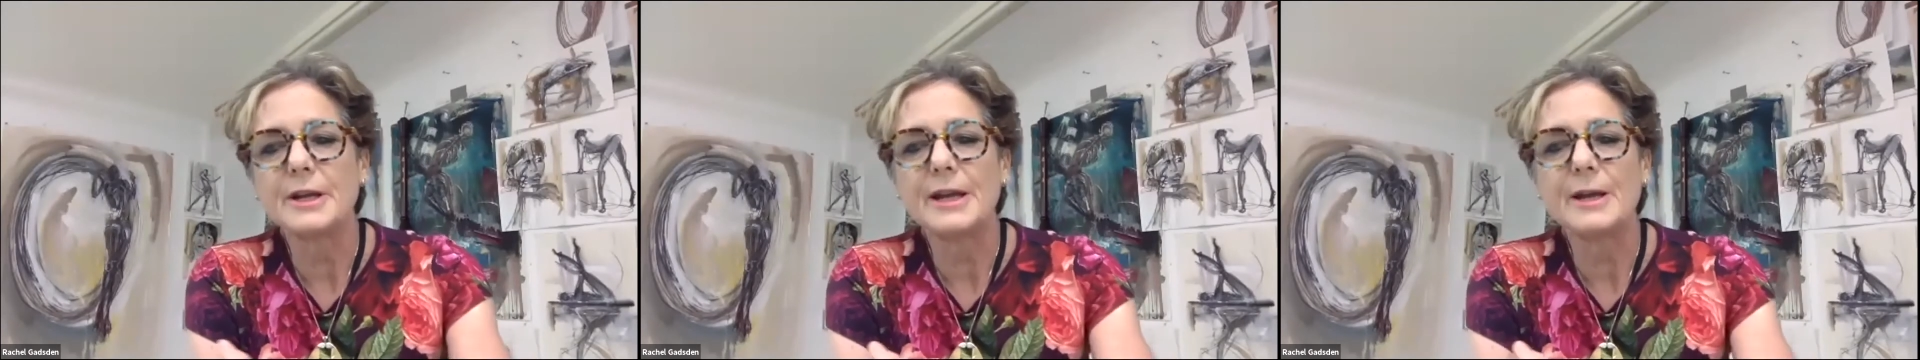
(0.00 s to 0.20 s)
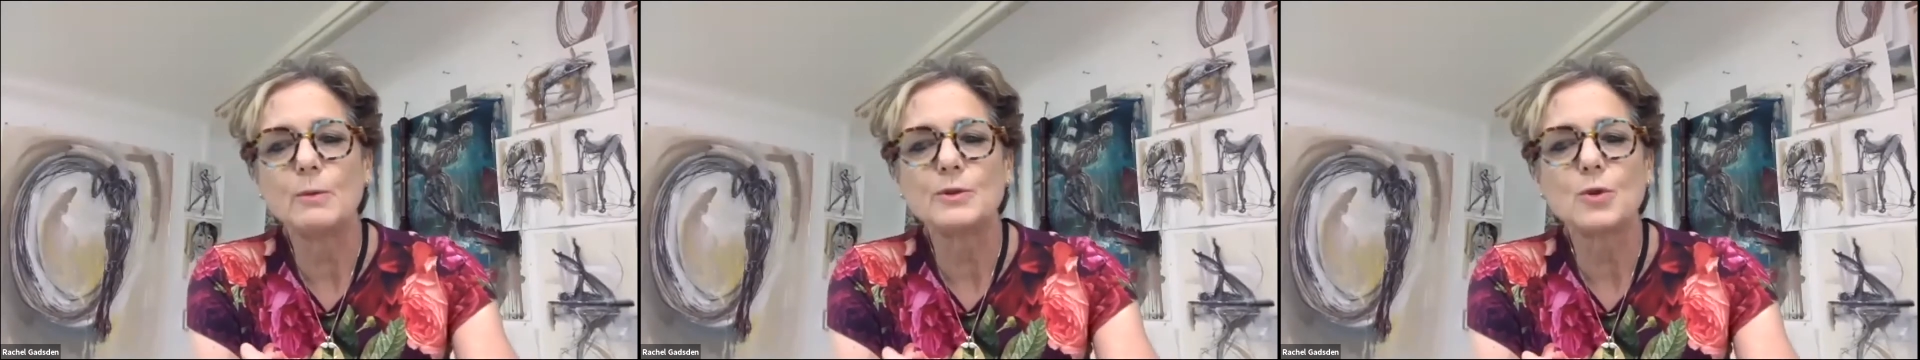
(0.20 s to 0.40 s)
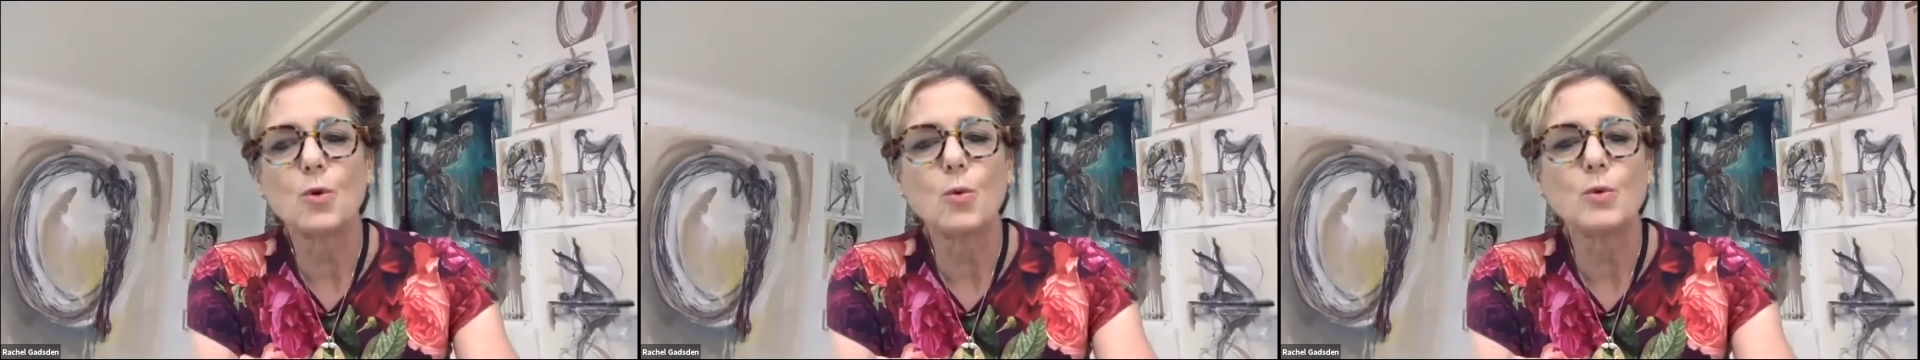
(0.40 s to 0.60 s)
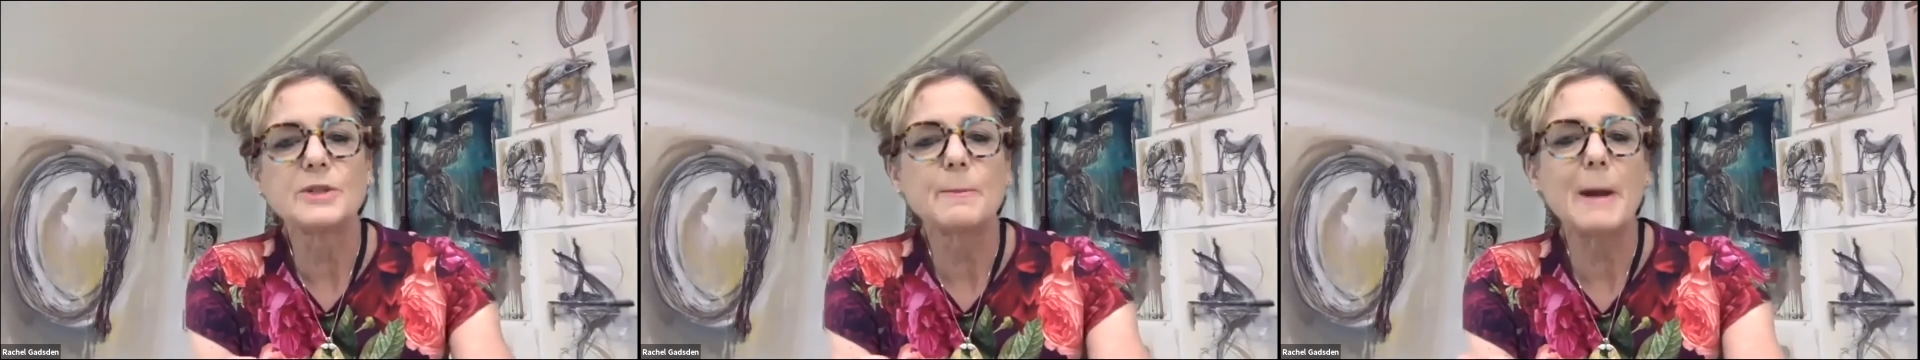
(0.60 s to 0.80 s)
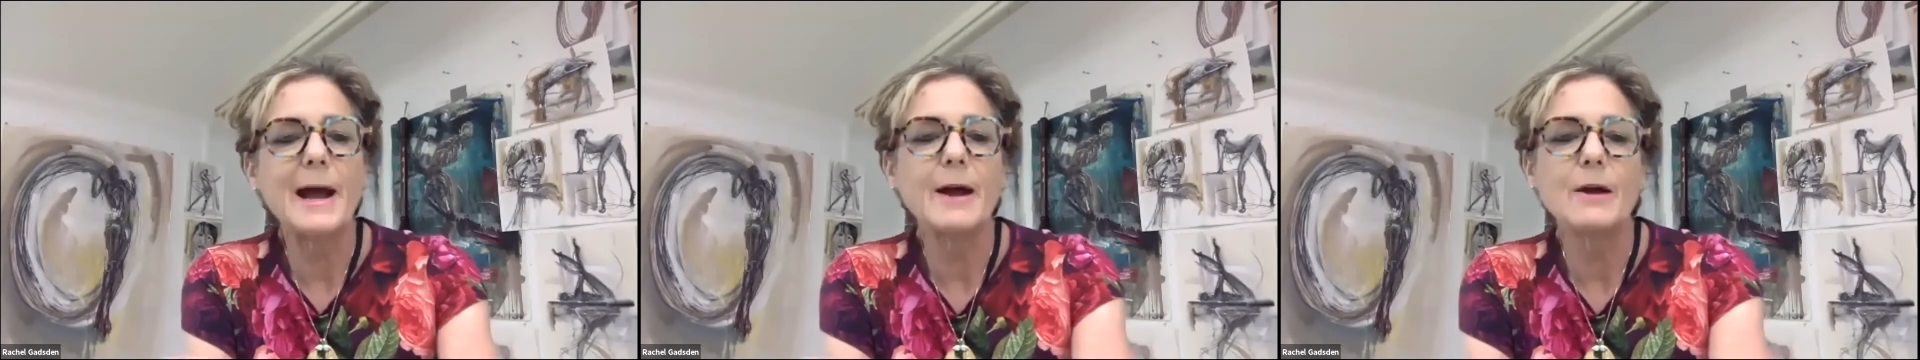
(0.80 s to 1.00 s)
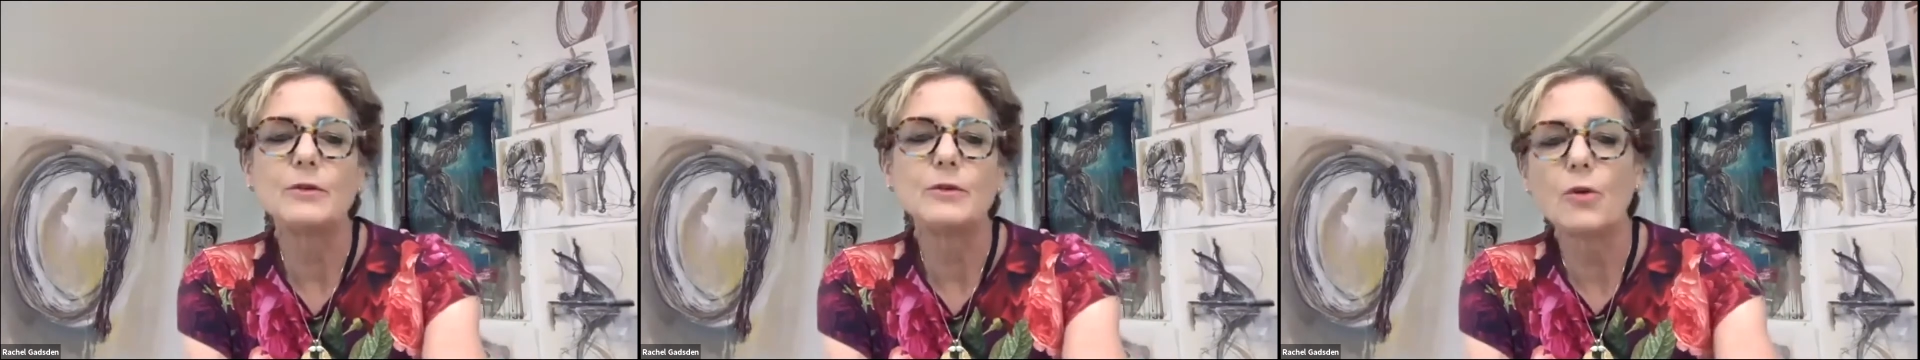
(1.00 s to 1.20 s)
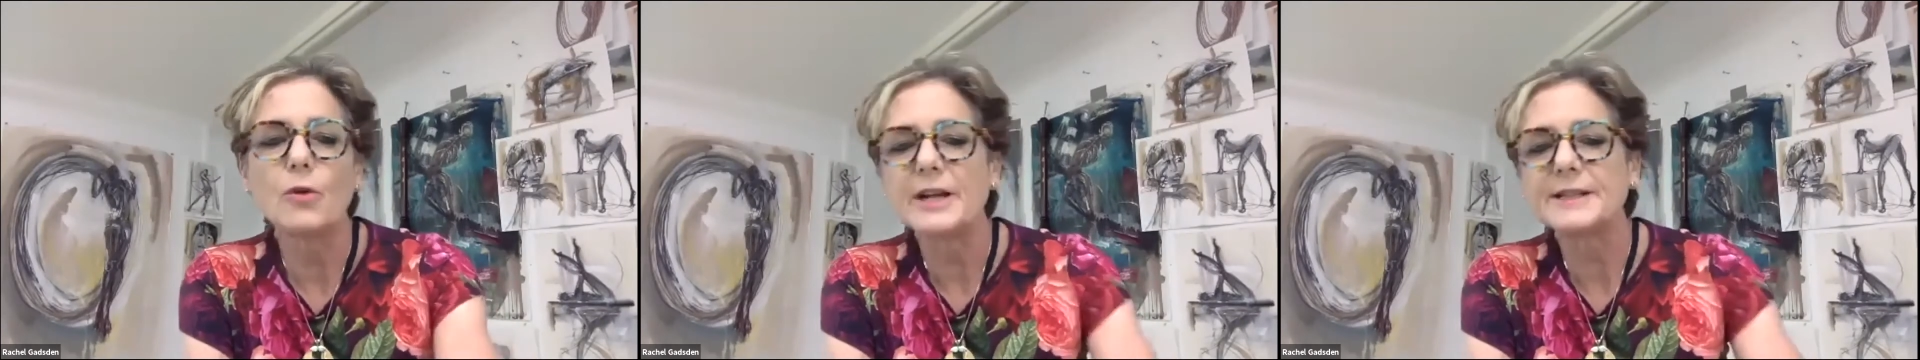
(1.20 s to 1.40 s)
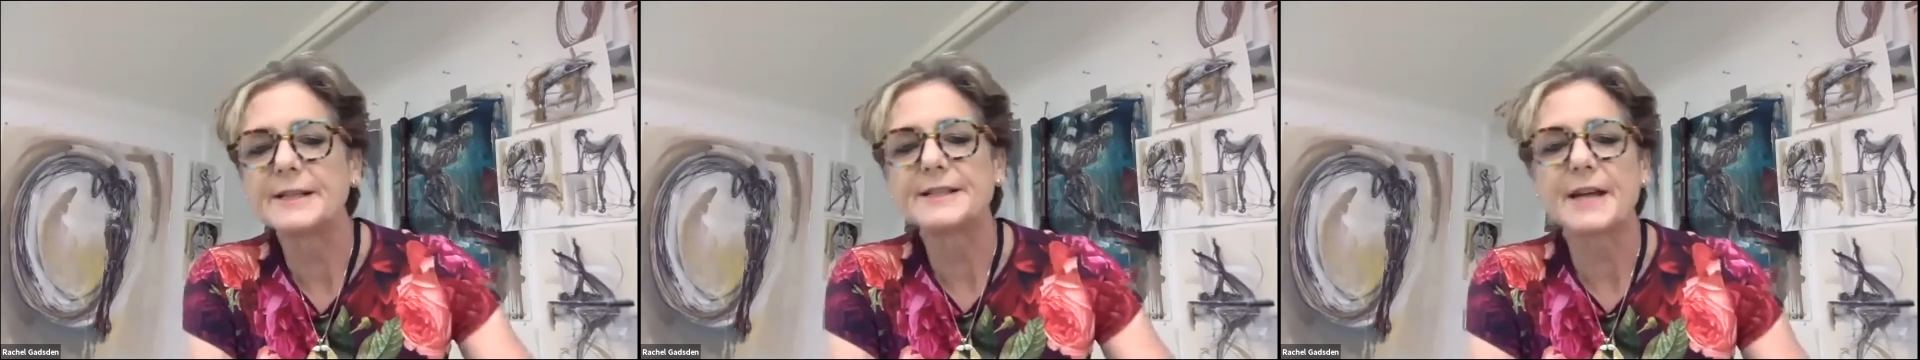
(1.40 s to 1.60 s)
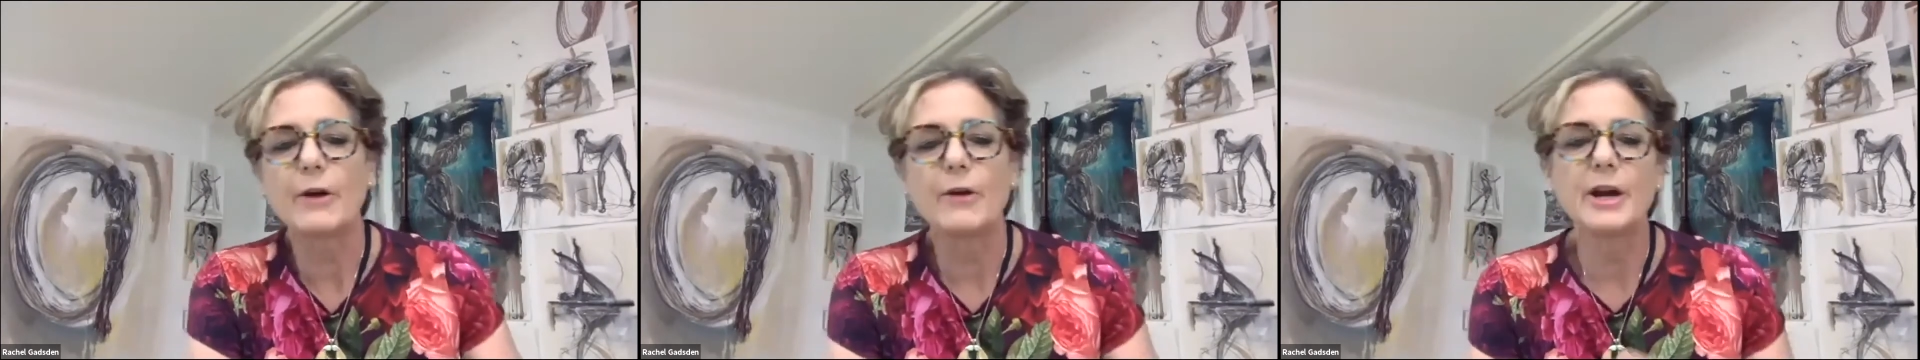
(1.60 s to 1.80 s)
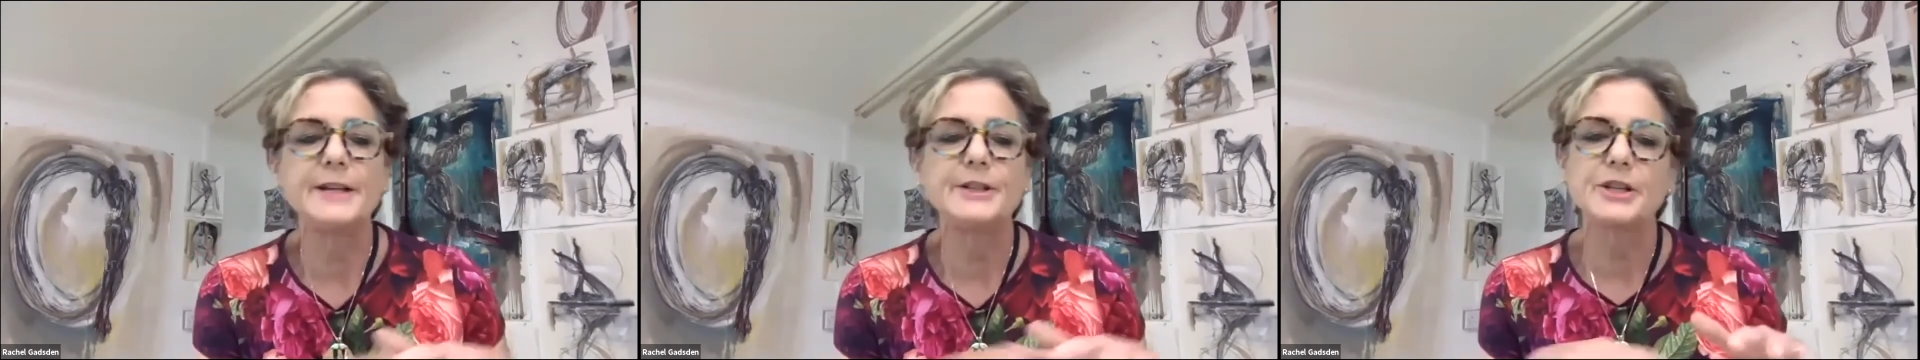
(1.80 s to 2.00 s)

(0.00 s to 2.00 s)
it was always about not necessarily